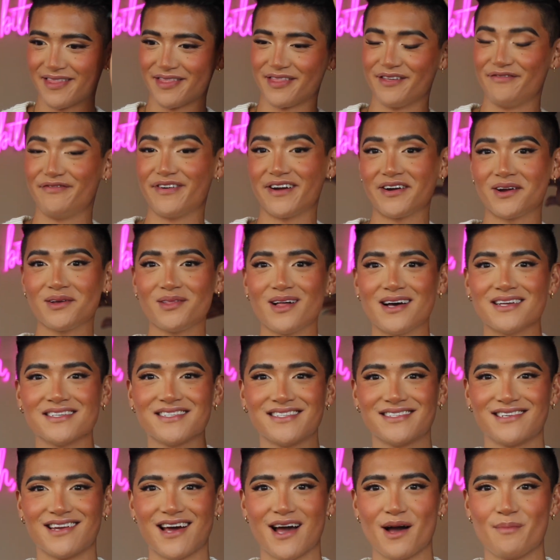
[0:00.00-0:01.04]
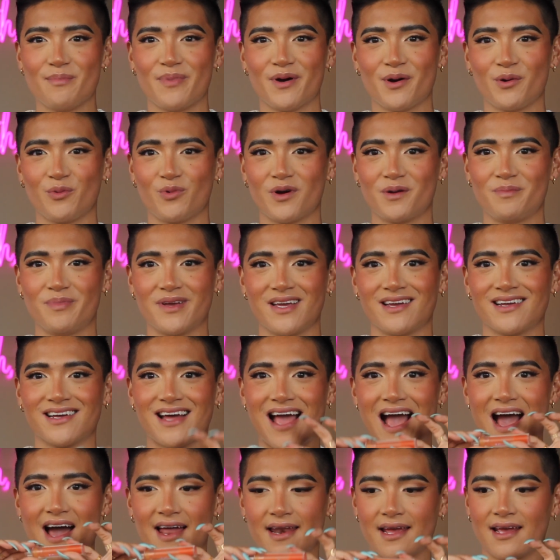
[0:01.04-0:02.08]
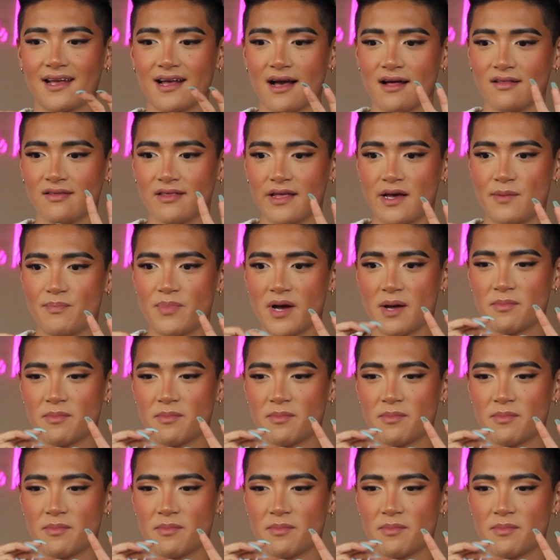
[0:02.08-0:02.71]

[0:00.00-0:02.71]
The very last step would be adding a lip.